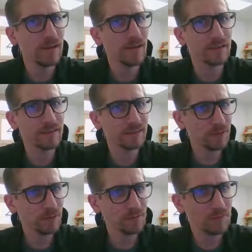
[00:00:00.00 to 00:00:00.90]
Let's see
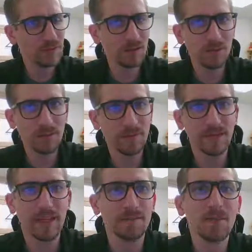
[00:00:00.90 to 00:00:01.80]
what they mean by that.
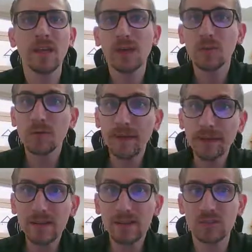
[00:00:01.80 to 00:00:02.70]
So if I click
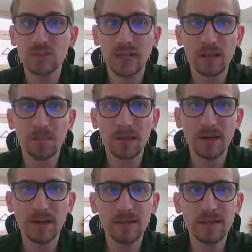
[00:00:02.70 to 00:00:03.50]
the check button,